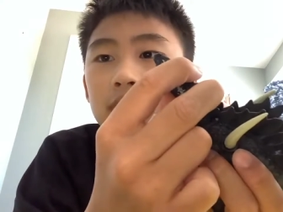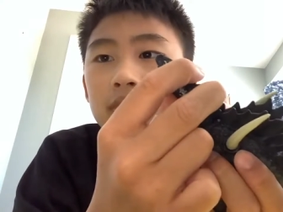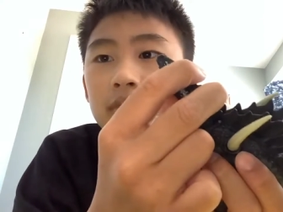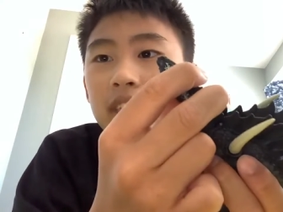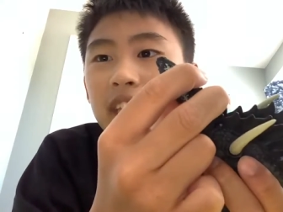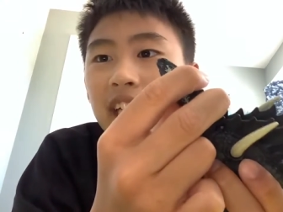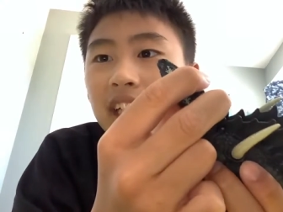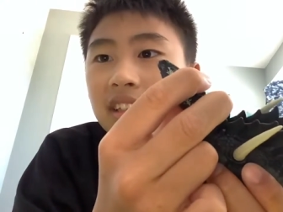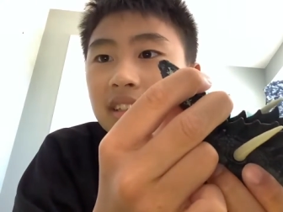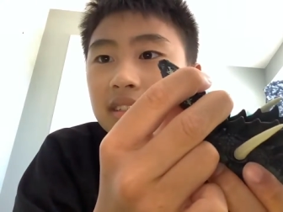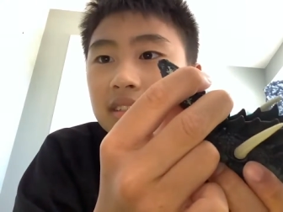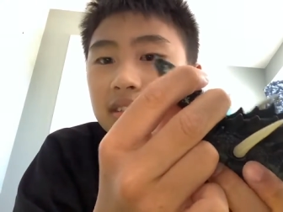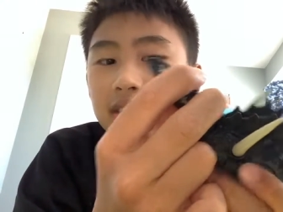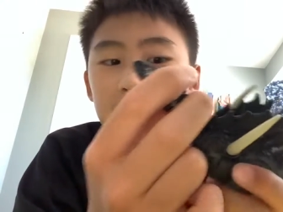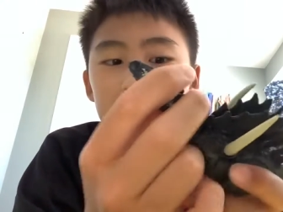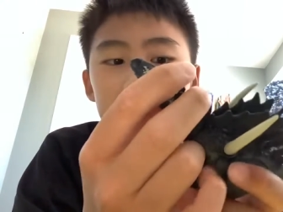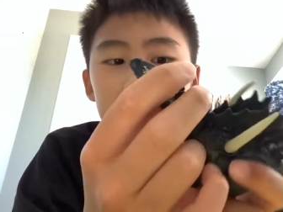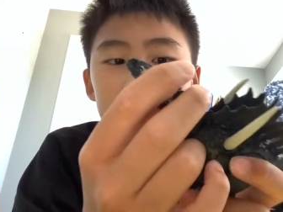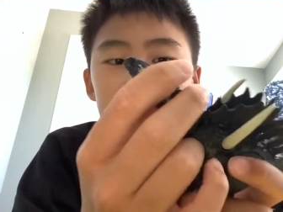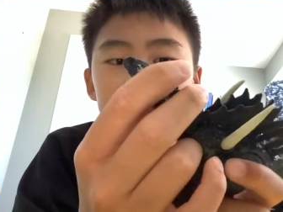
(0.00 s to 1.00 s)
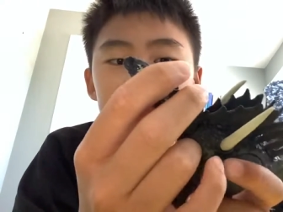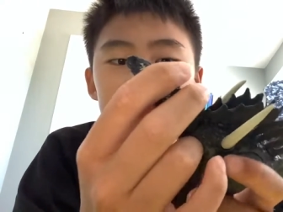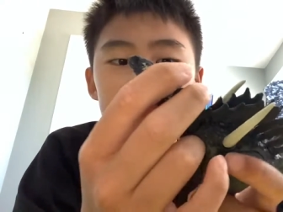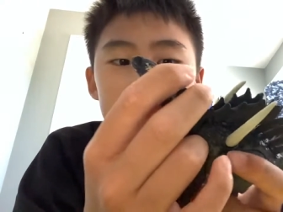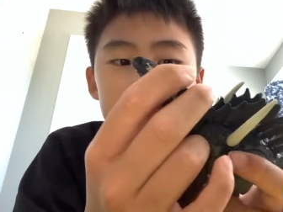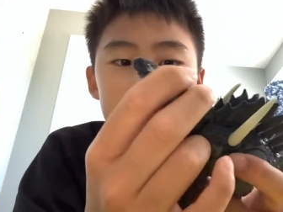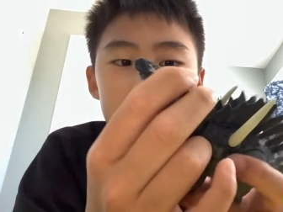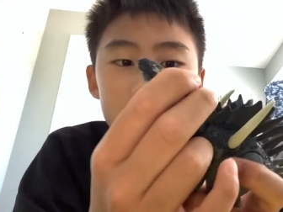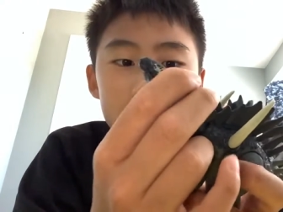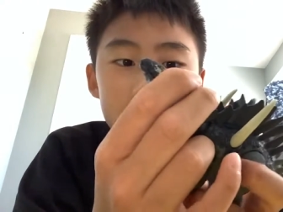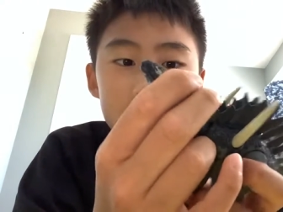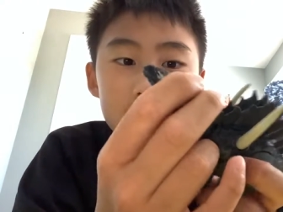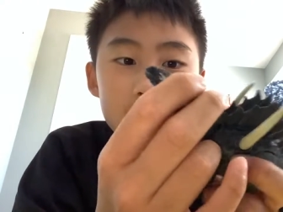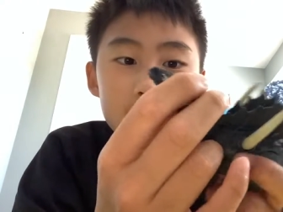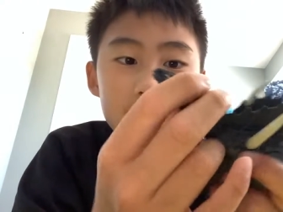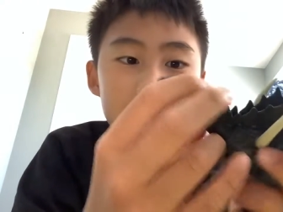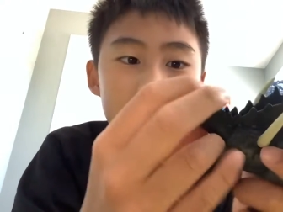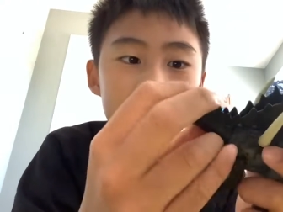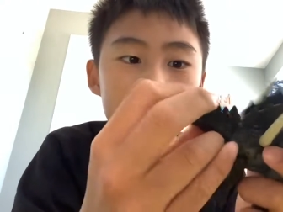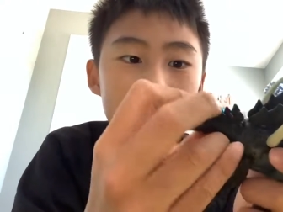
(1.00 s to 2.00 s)
Yeah, and I'll see you
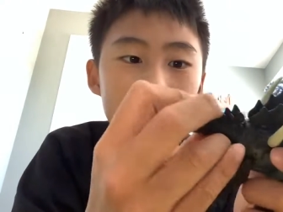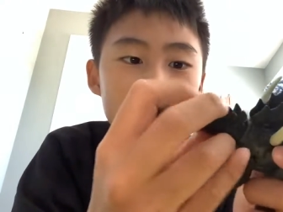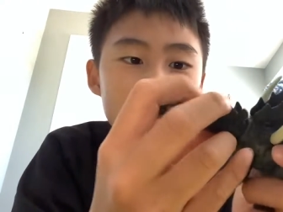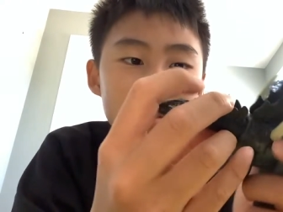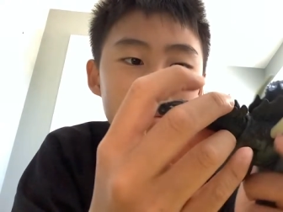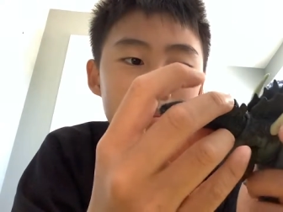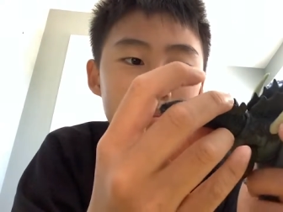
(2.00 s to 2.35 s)
later.